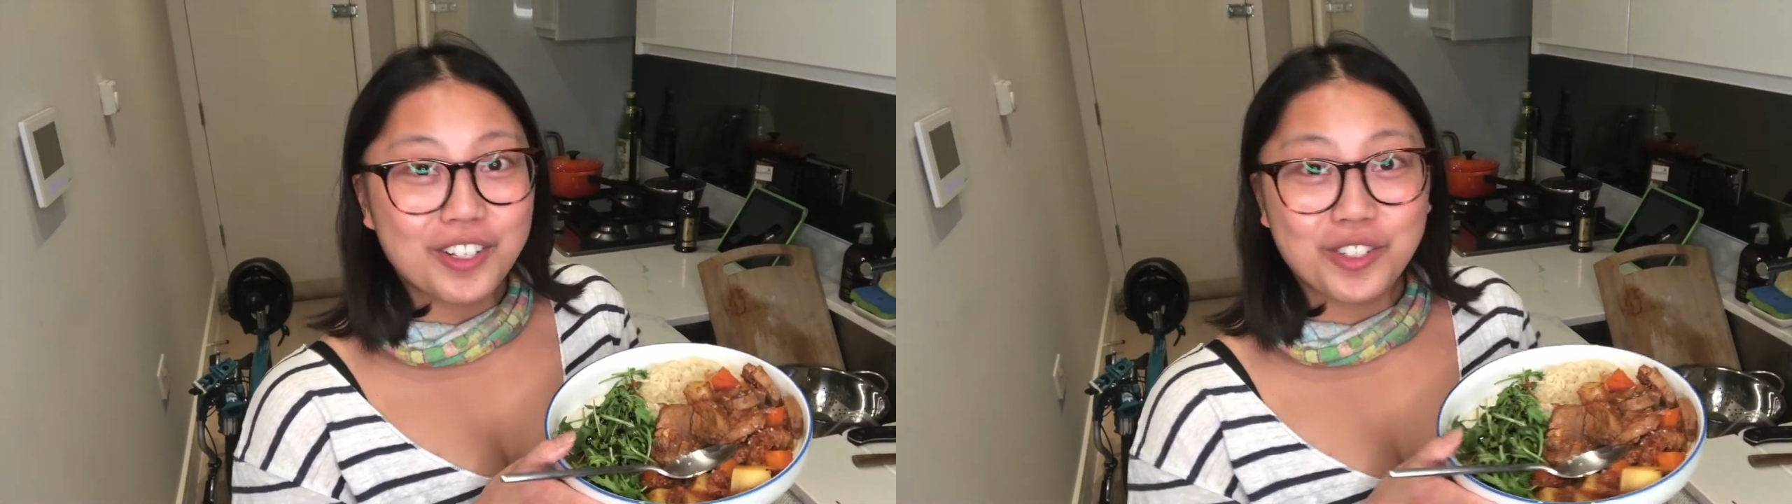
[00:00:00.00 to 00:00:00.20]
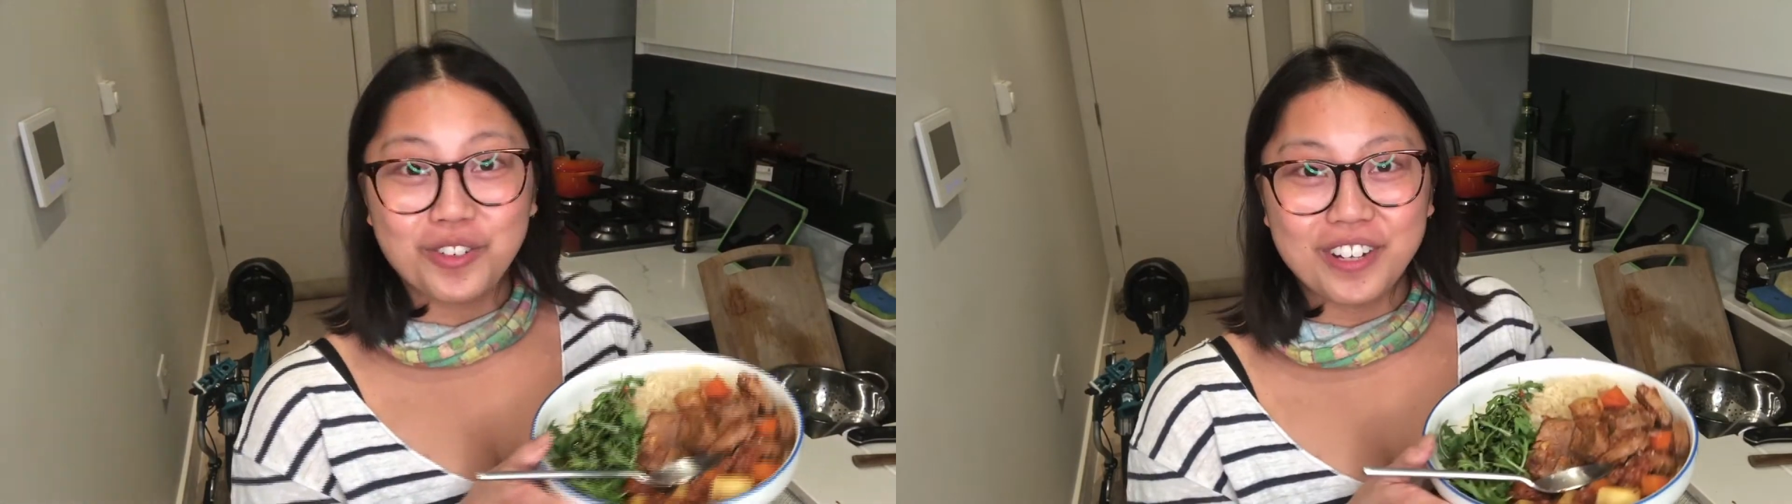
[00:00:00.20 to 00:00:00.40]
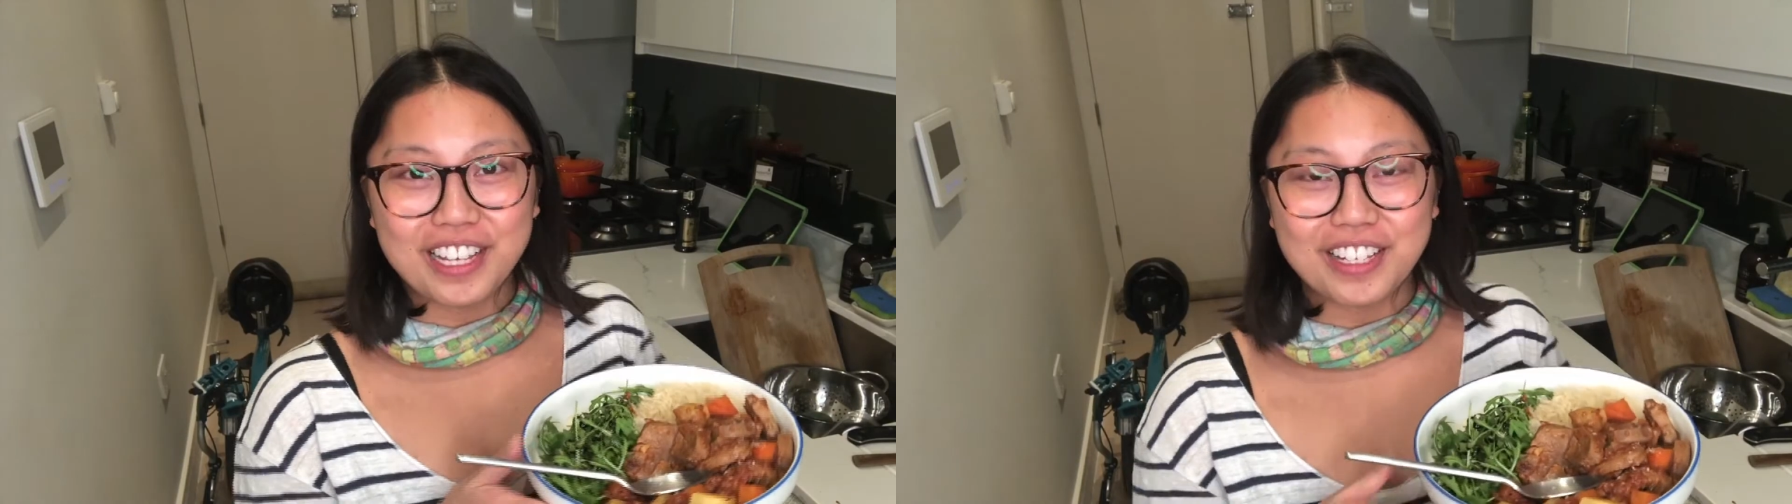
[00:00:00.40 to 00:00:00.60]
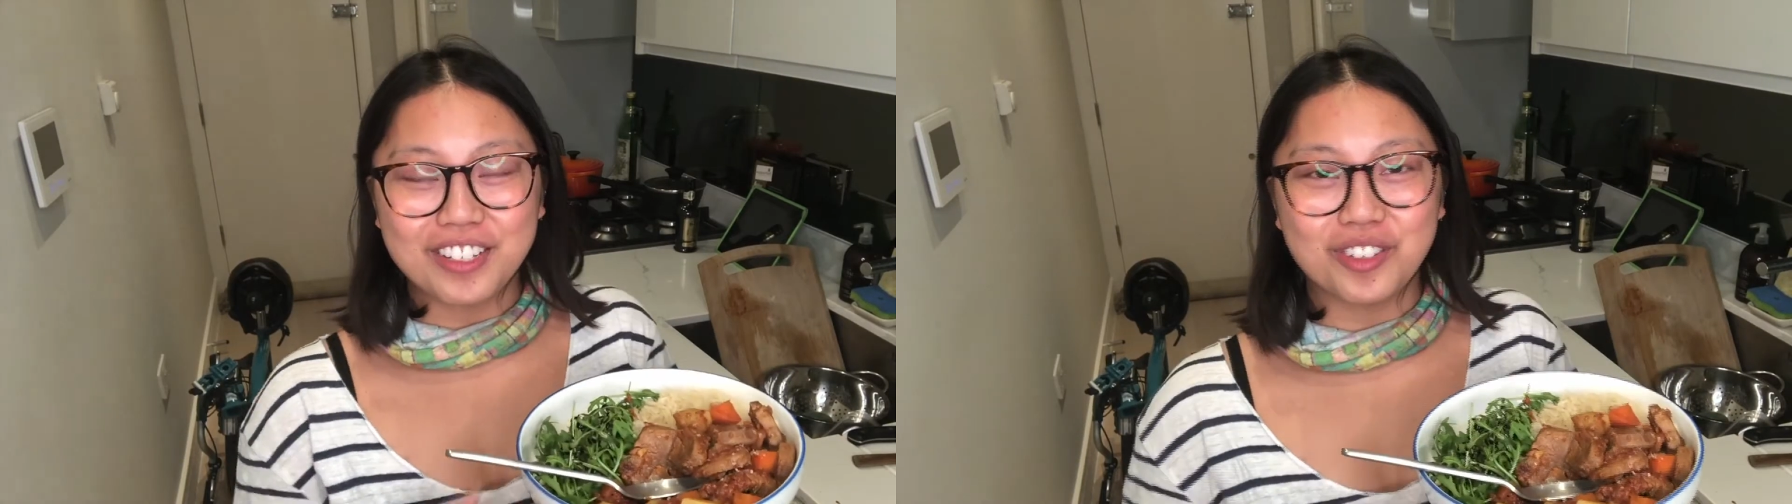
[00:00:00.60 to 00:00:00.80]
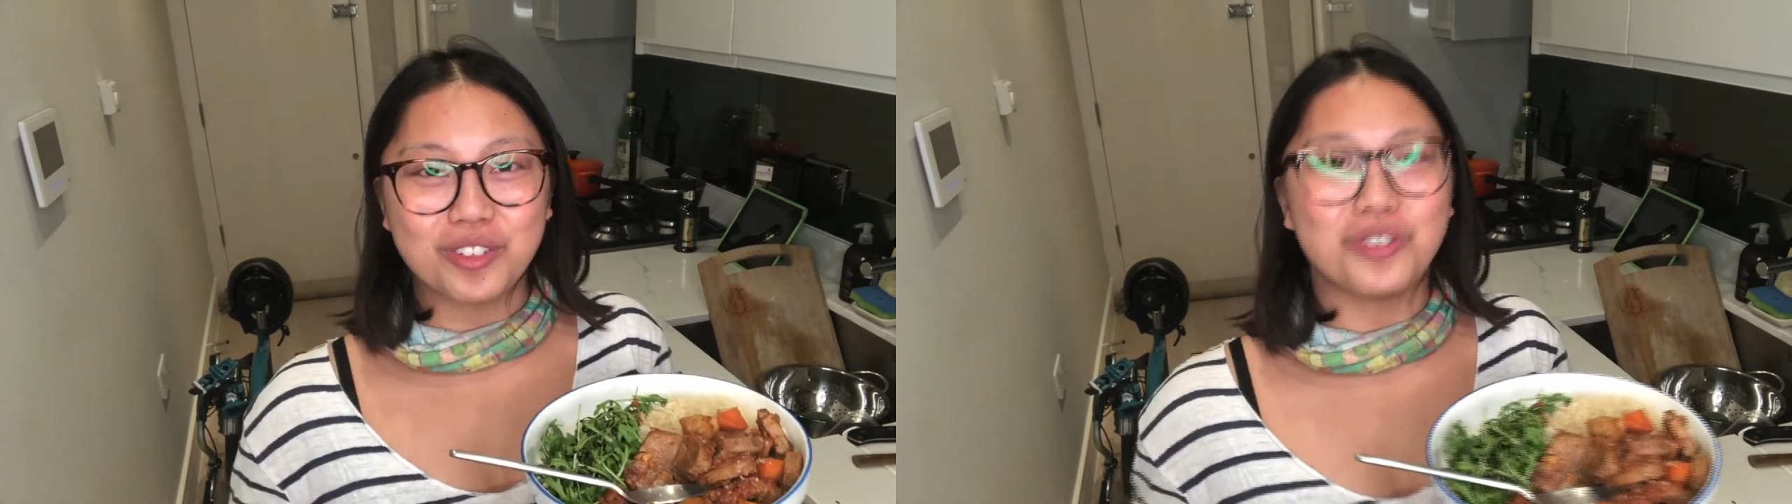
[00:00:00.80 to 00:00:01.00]
tuning
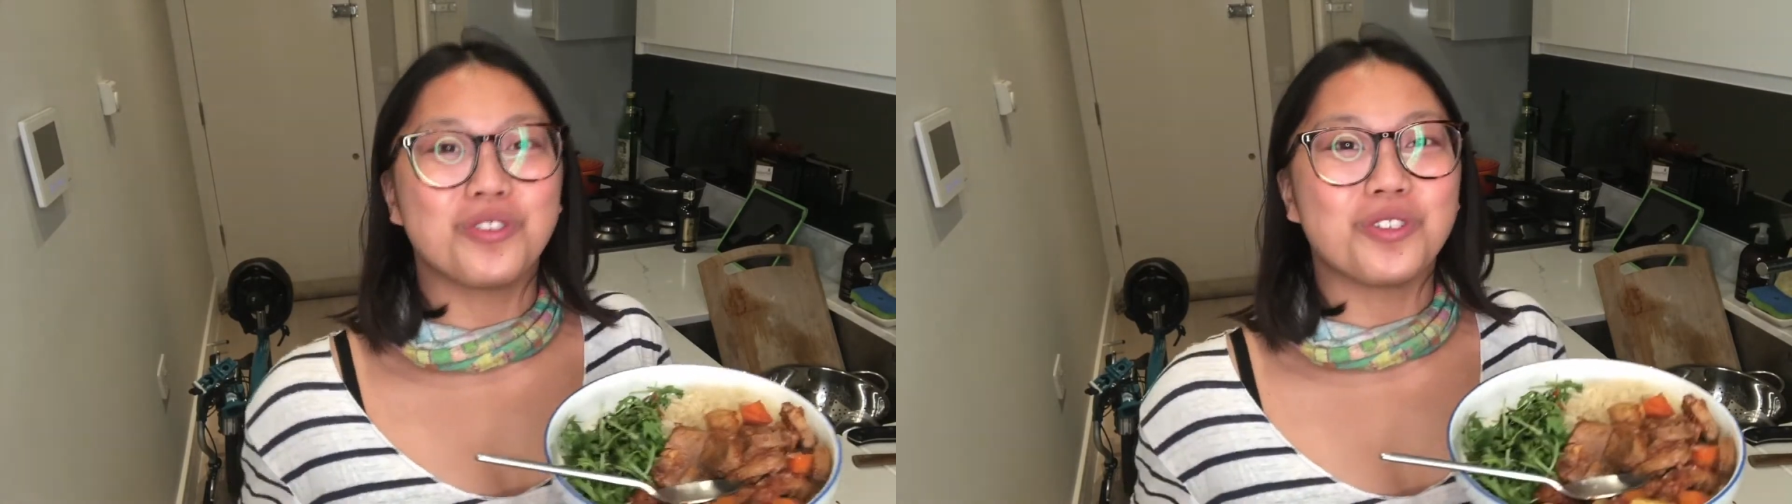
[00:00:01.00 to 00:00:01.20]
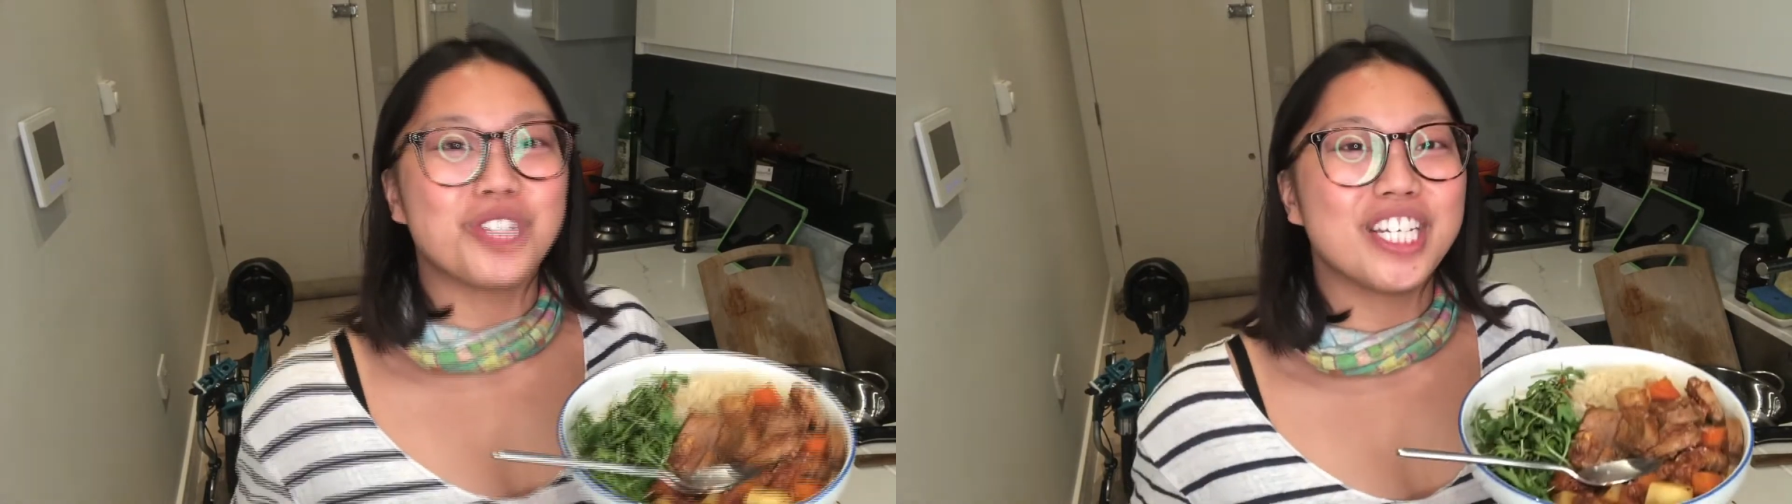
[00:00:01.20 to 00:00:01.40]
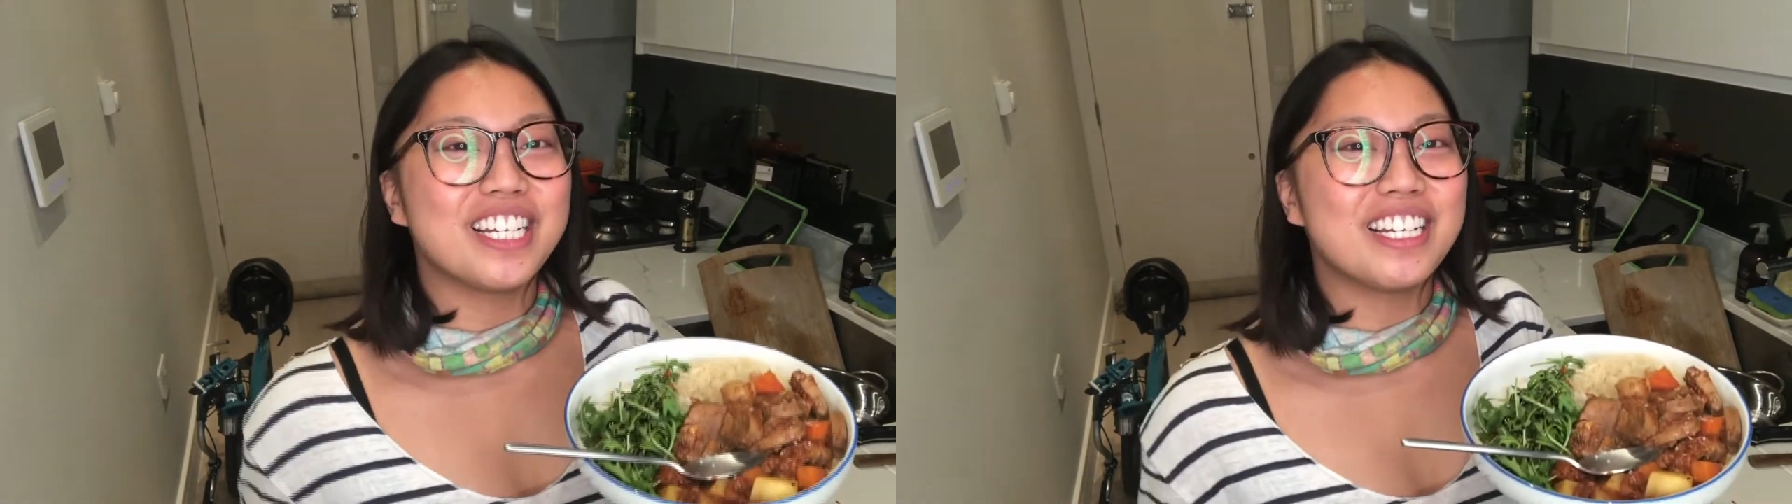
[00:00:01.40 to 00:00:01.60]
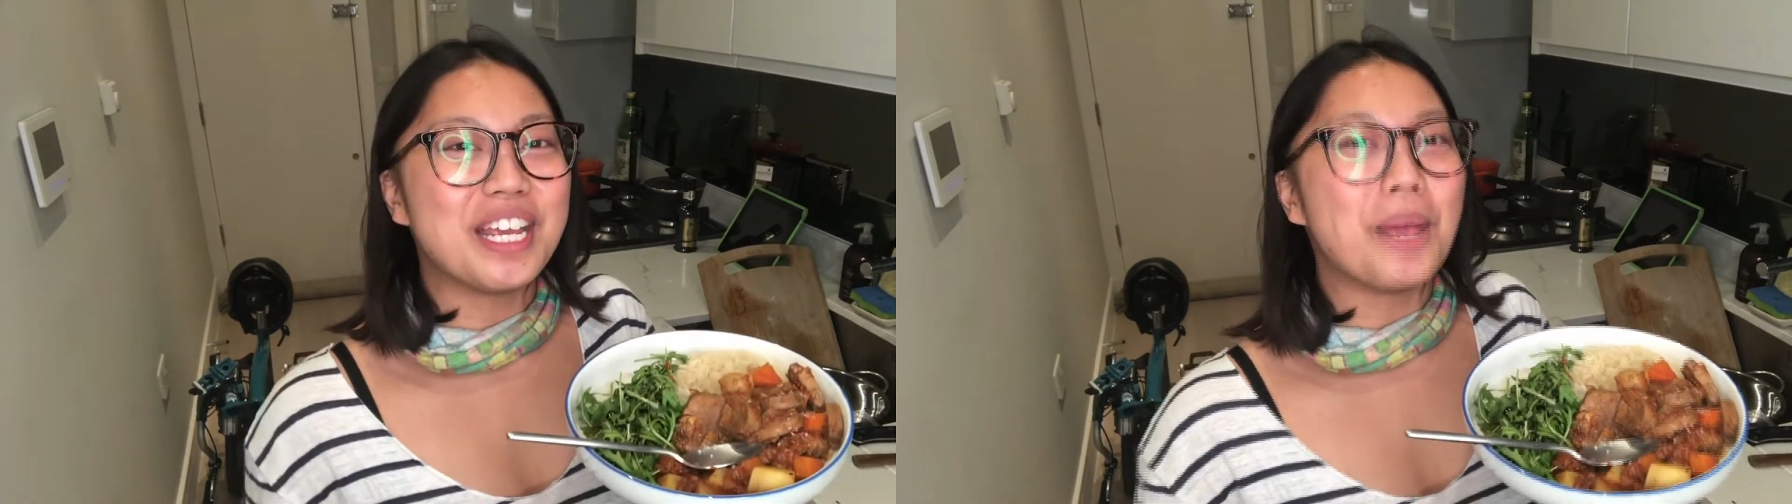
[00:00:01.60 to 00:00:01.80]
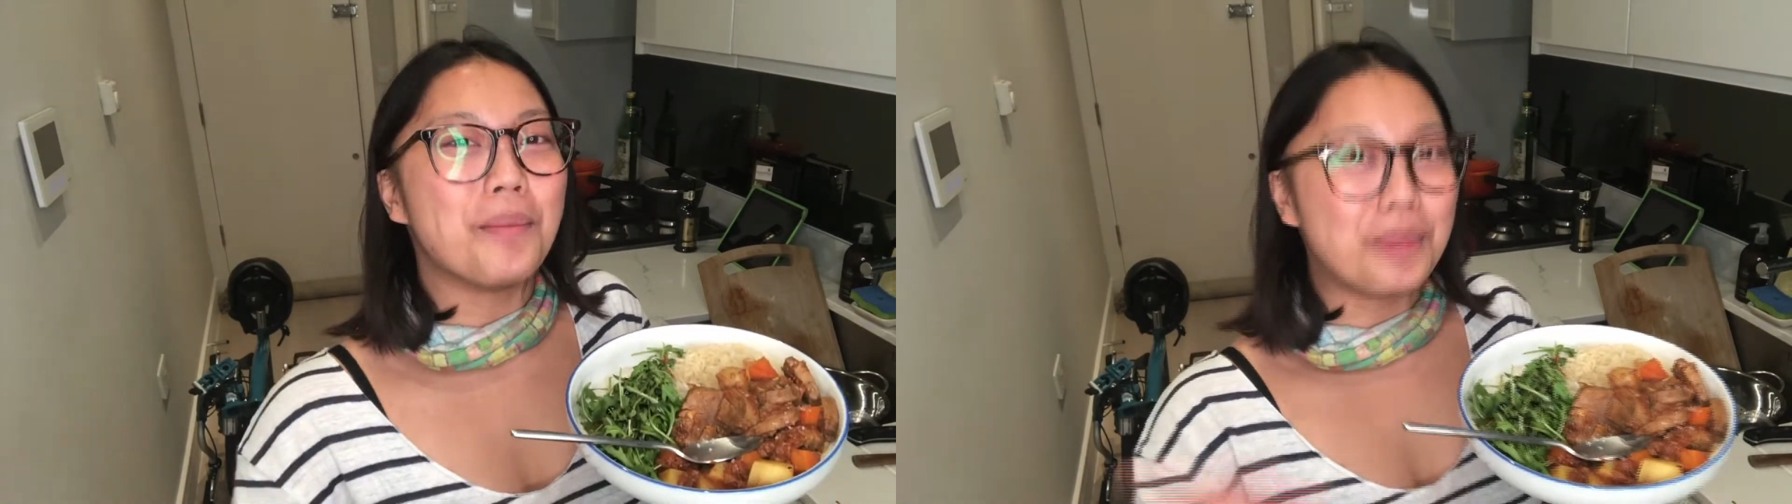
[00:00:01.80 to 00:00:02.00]
into Kusina ni